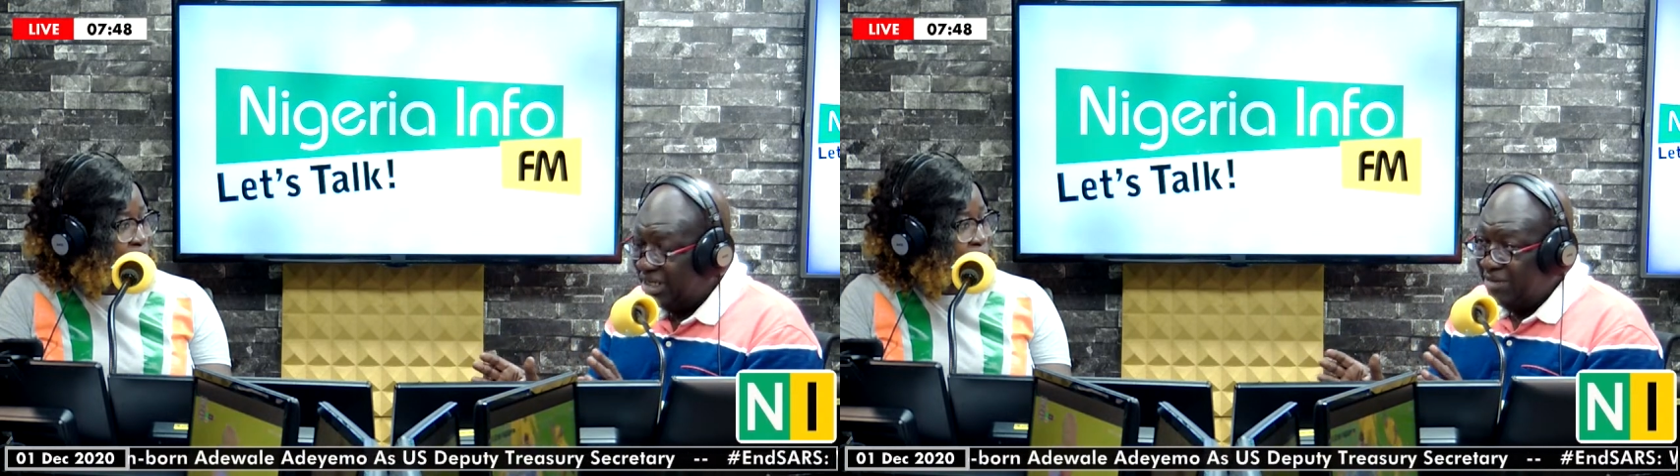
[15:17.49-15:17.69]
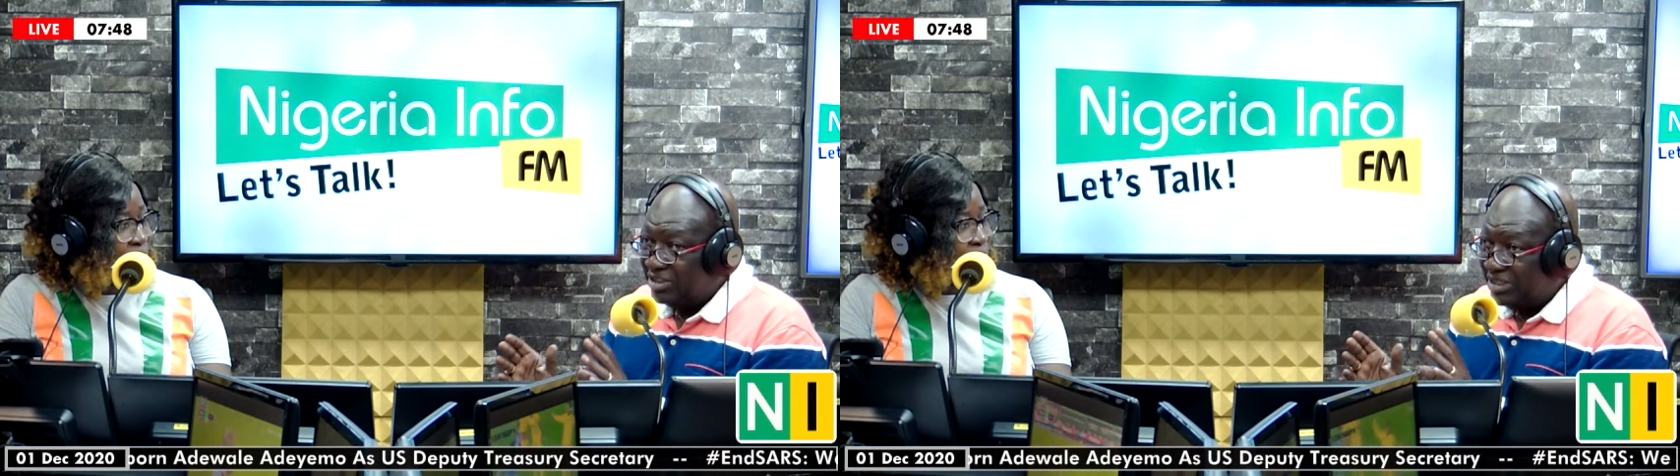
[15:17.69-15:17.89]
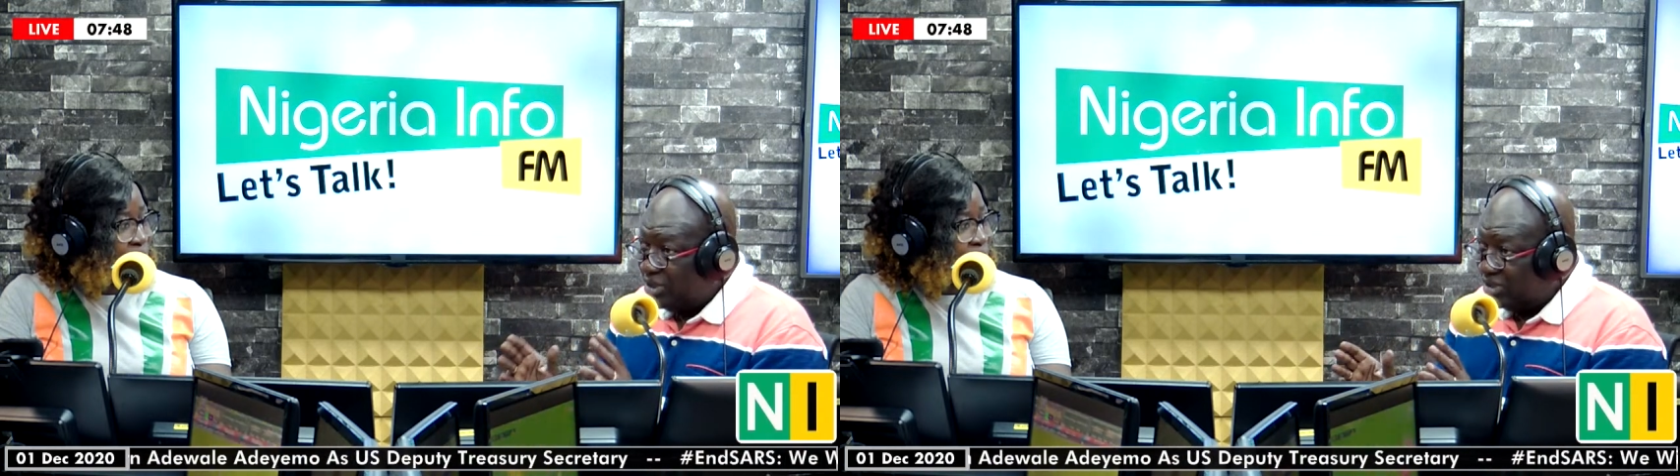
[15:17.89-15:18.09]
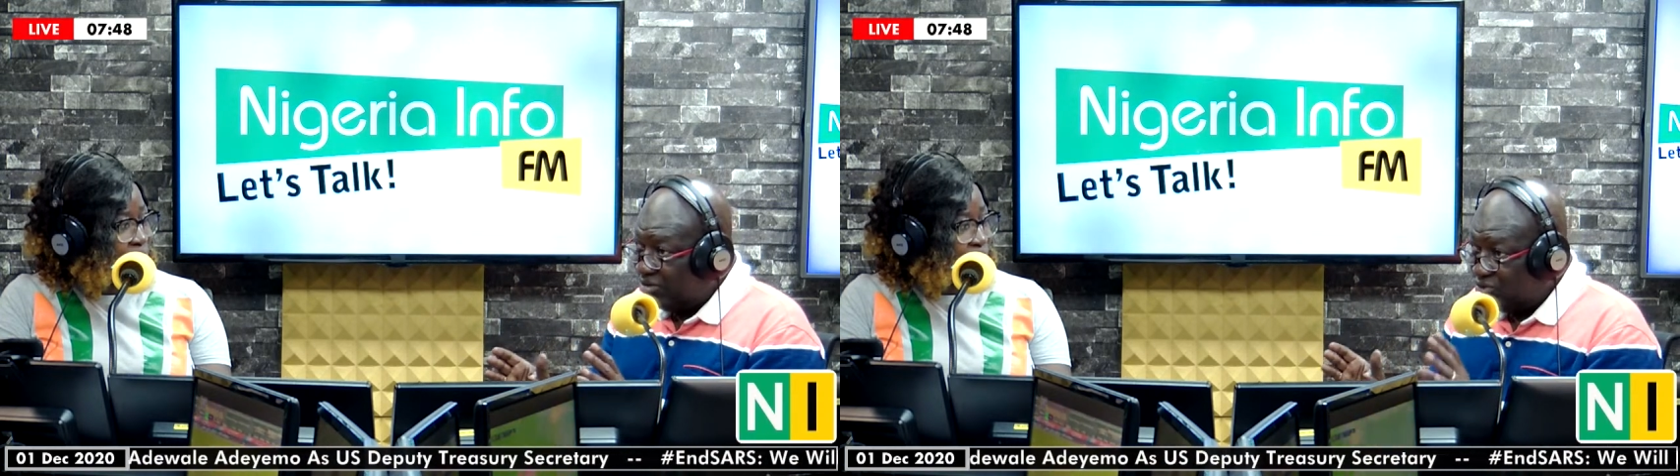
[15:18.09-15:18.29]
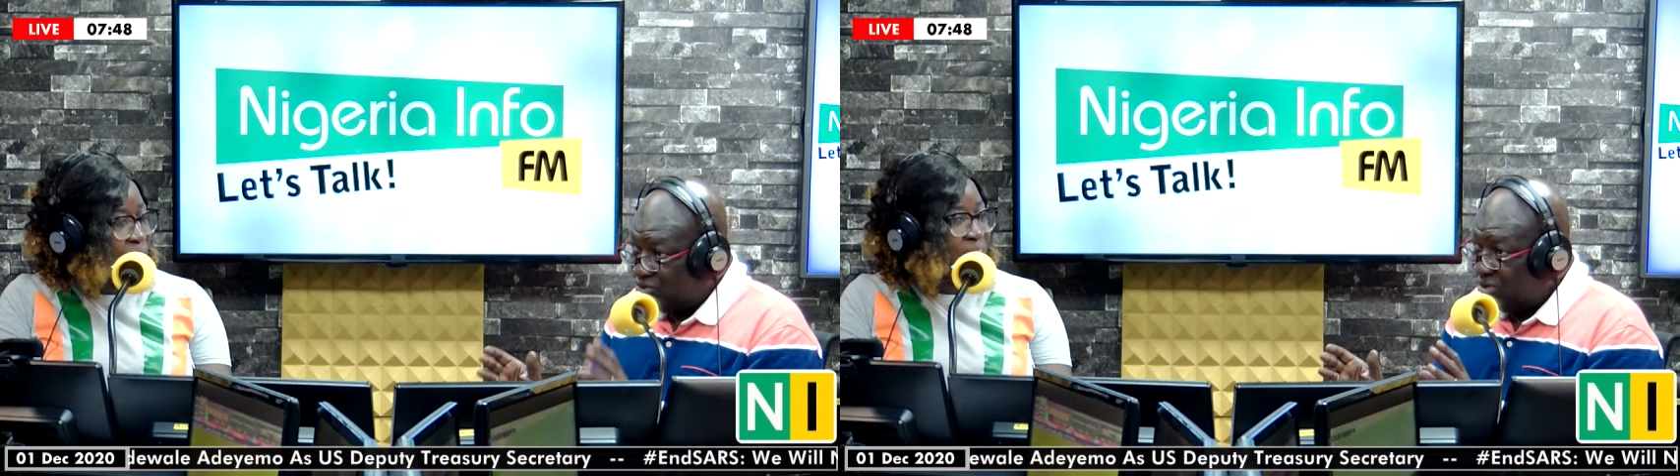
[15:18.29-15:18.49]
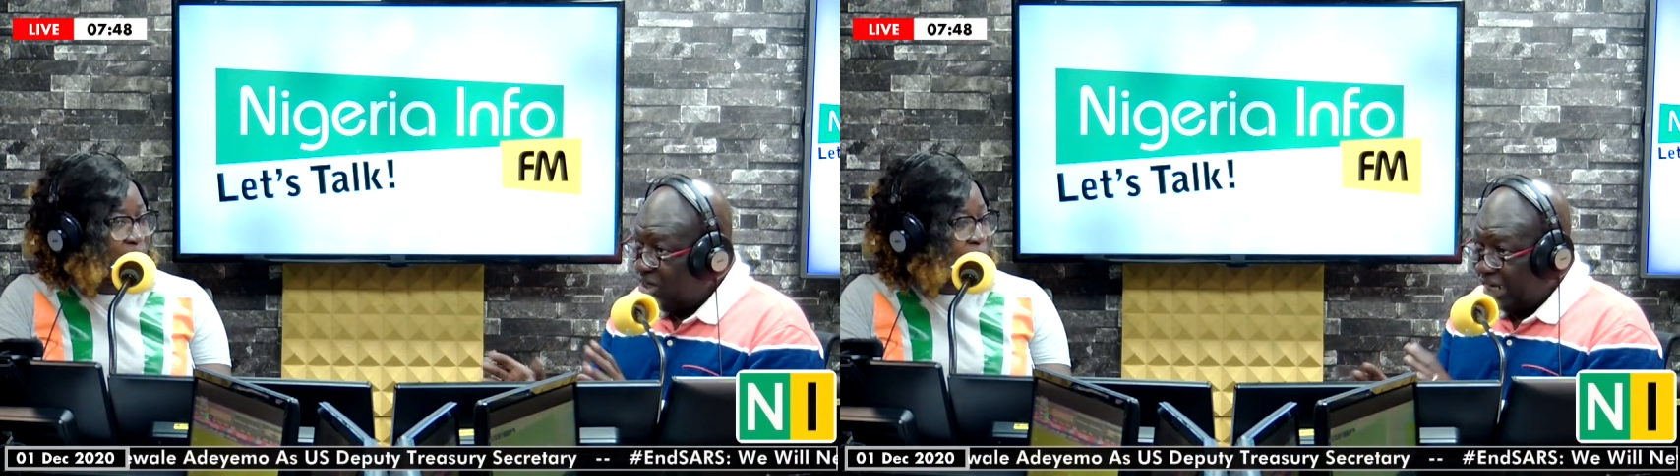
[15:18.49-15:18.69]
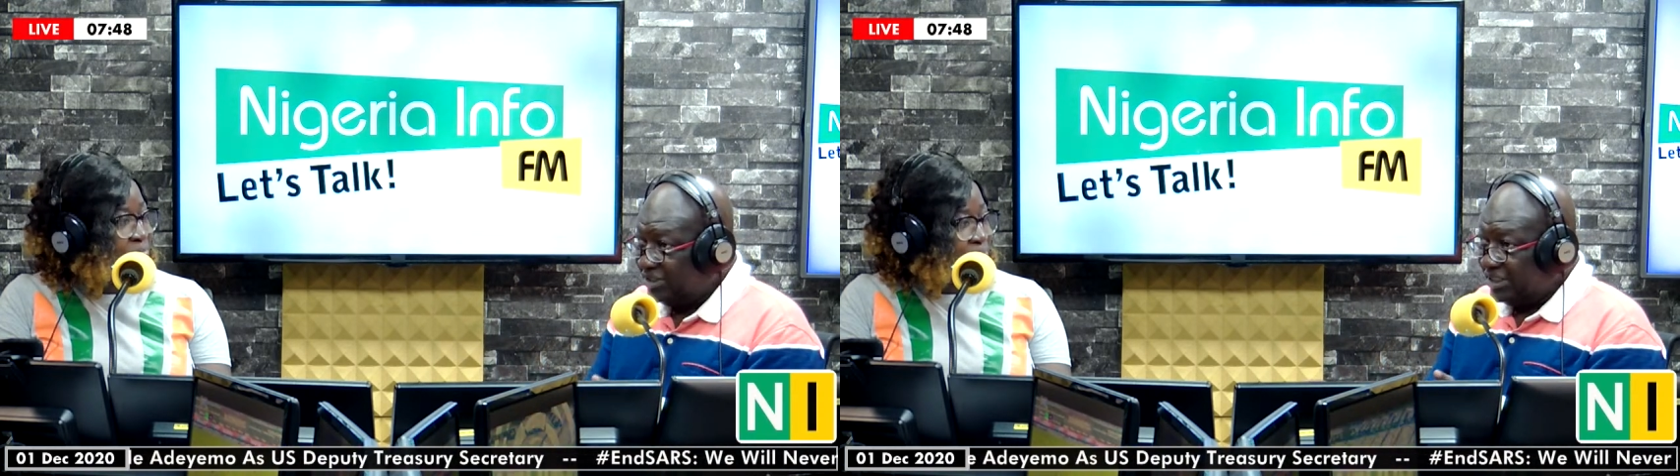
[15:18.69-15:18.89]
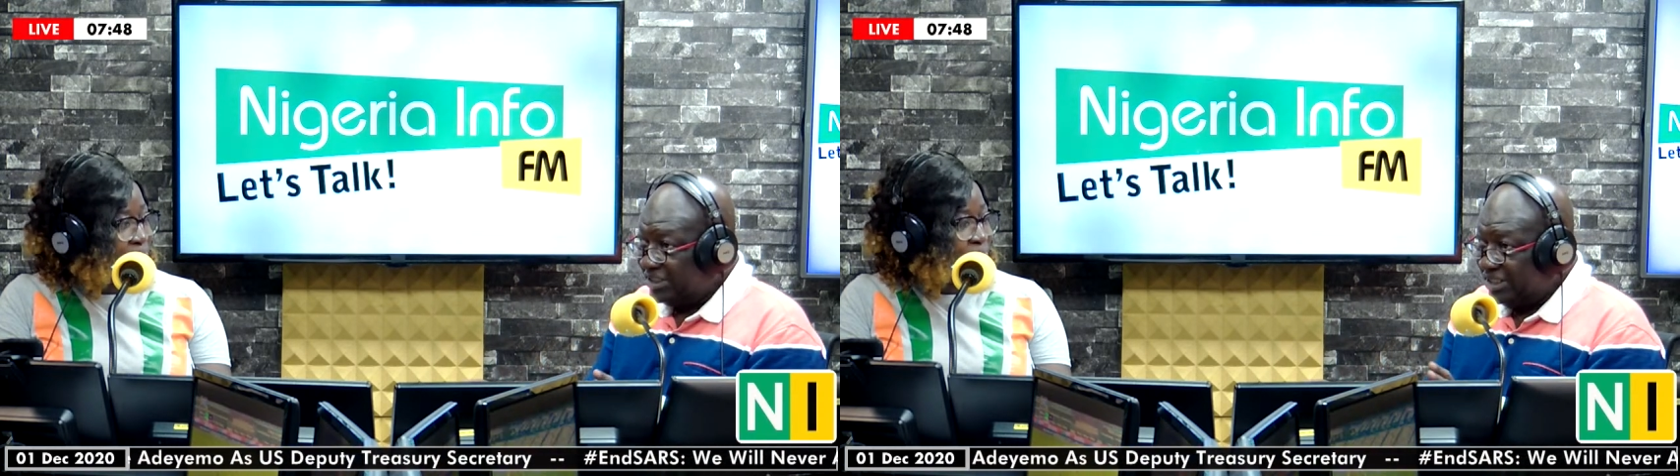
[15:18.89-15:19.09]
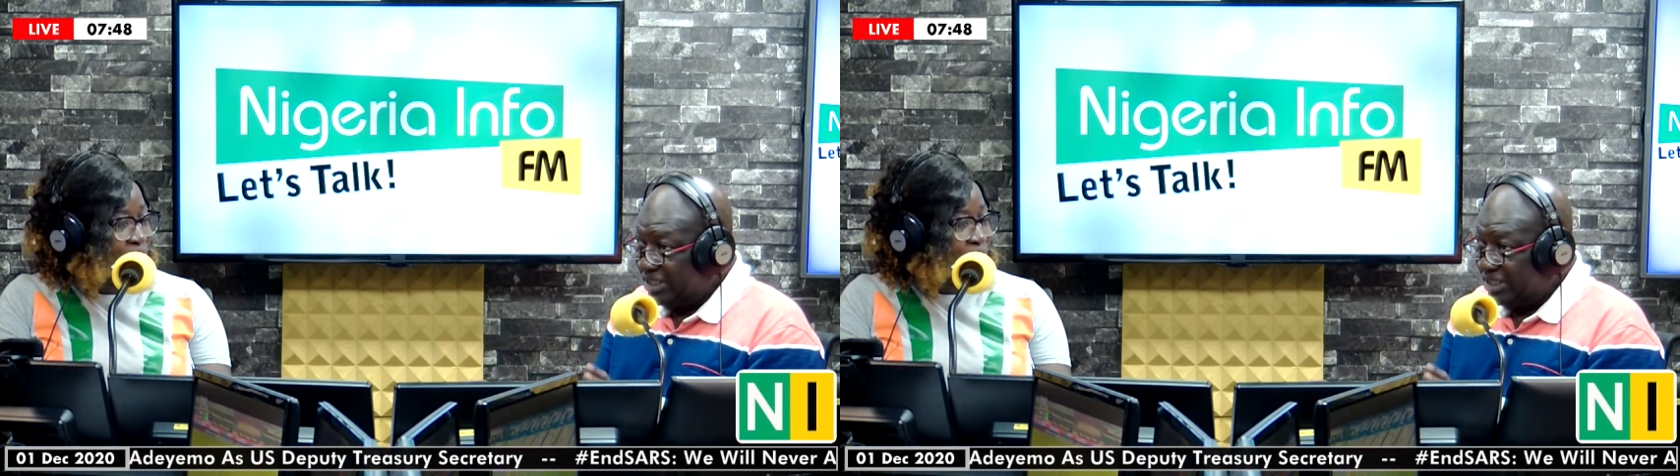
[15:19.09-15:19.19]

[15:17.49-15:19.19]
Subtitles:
was always close to and 6.